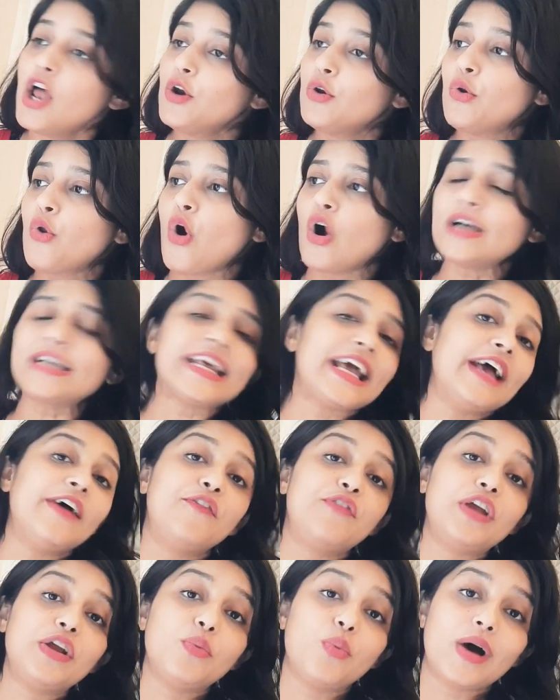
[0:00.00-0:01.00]
Not
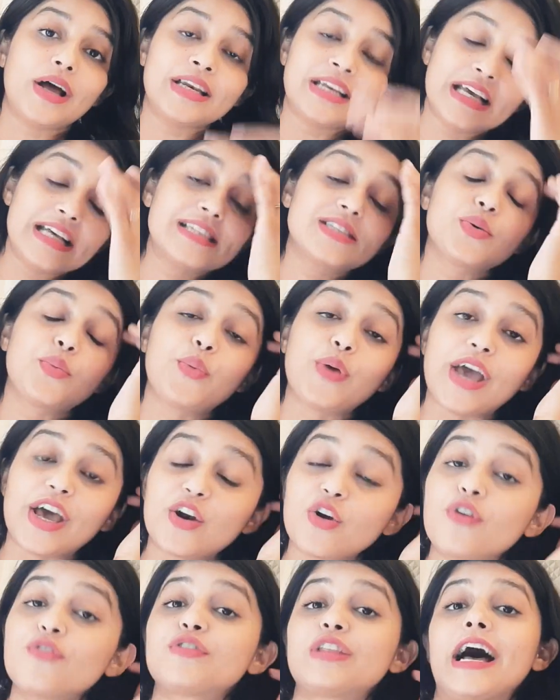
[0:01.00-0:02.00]
everyone is
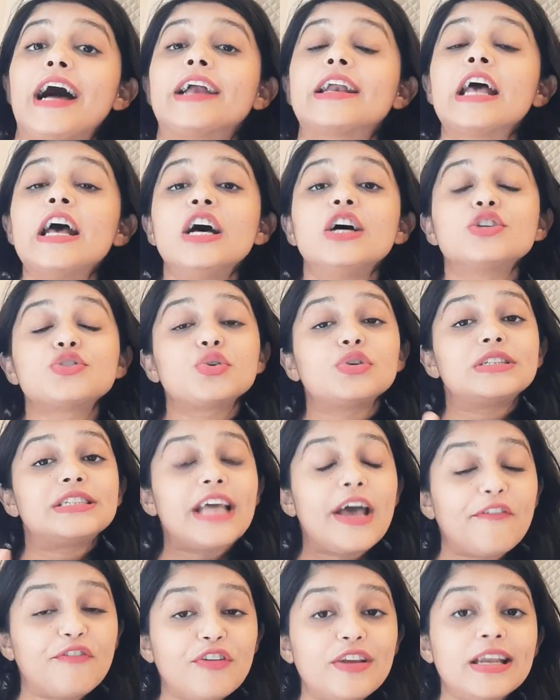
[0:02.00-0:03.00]
aware of that. So
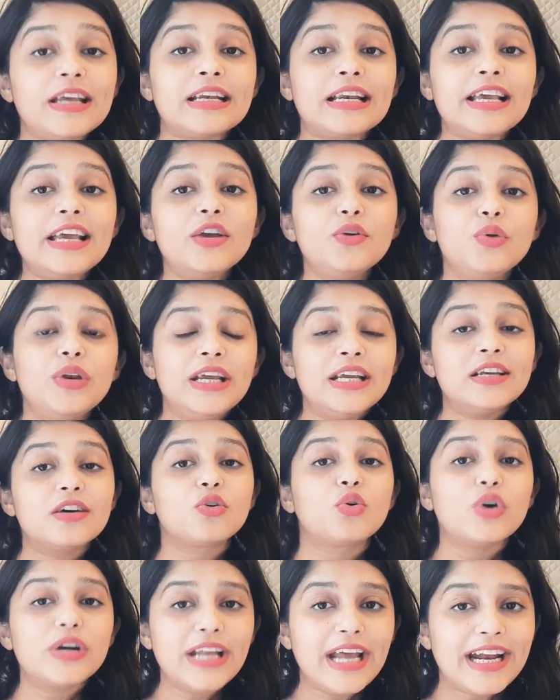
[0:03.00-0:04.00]
definitely you need a
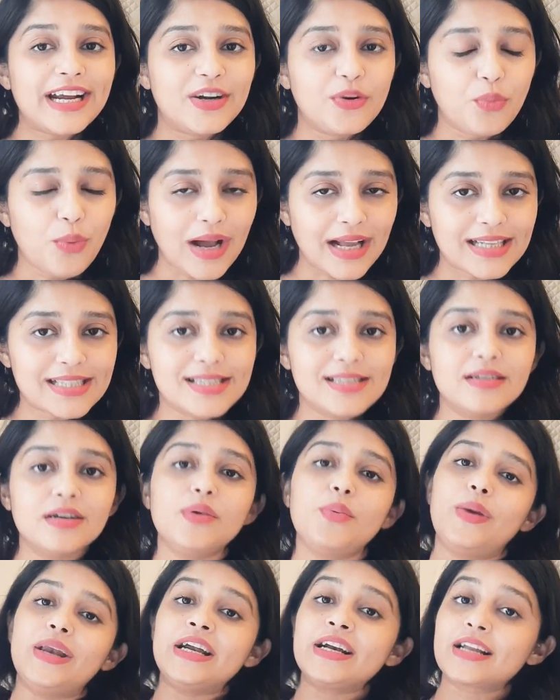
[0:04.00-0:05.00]
good
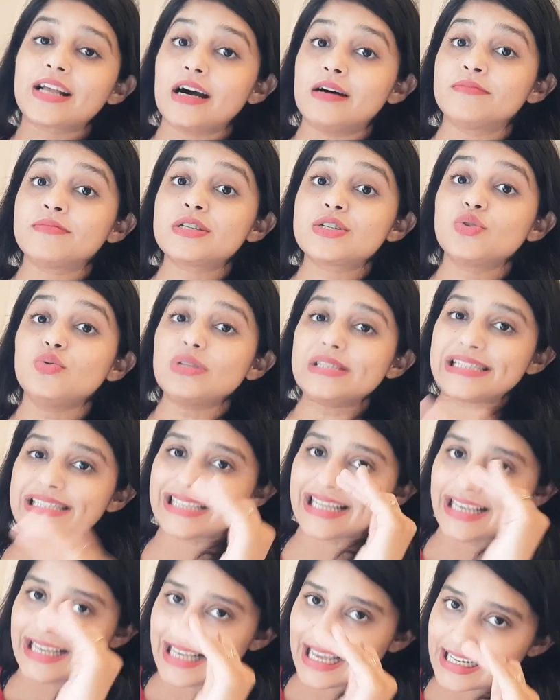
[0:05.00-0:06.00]
advisor when it comes to
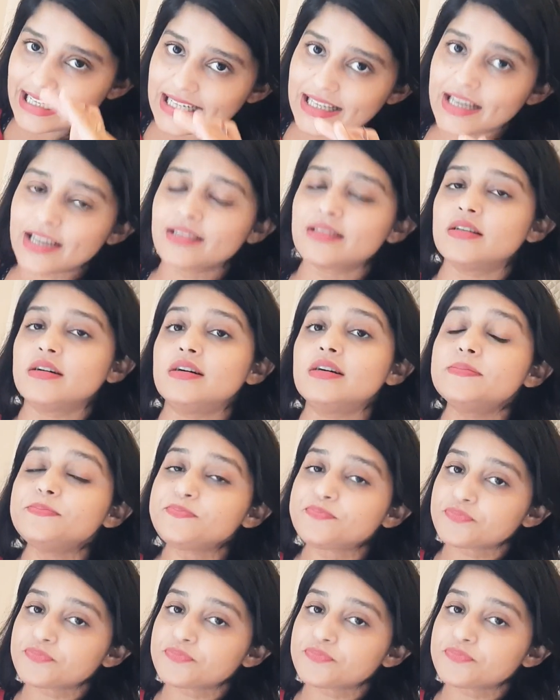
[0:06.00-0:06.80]
selecting the